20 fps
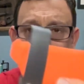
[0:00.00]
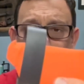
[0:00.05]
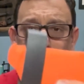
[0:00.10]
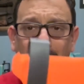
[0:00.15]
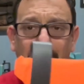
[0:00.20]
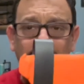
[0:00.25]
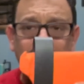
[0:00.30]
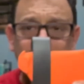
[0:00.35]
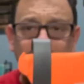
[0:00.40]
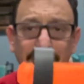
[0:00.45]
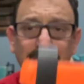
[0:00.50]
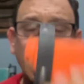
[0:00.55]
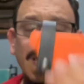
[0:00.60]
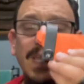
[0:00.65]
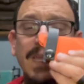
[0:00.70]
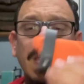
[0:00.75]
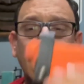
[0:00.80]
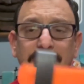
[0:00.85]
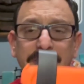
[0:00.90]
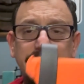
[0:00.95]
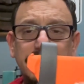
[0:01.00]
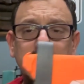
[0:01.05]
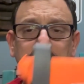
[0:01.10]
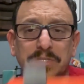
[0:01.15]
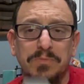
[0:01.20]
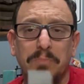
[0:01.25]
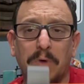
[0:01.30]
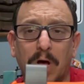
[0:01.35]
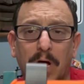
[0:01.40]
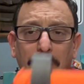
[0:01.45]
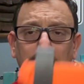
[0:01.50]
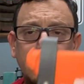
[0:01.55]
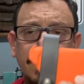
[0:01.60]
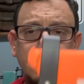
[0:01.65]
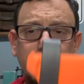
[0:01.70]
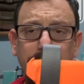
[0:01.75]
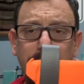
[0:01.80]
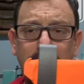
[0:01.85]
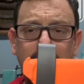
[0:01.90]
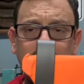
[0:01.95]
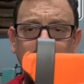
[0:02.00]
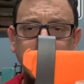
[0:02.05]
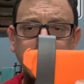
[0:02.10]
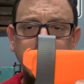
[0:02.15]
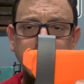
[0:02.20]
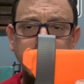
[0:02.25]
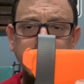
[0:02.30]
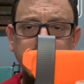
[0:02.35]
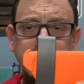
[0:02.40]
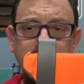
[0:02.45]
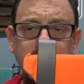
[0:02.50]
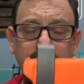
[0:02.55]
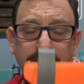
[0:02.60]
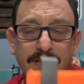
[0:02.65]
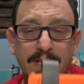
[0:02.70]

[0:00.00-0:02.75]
I like a nice small little package,